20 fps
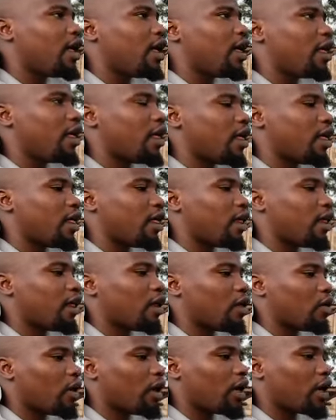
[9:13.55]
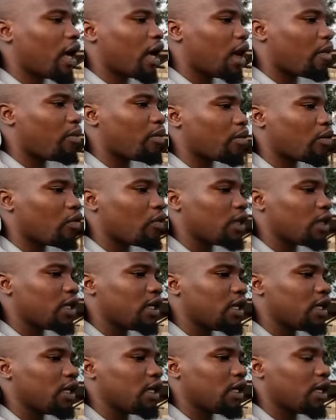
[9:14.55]
Rwanda,
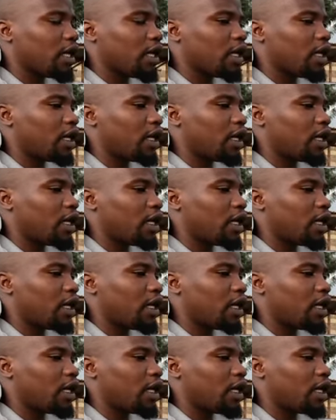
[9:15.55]
Burundi,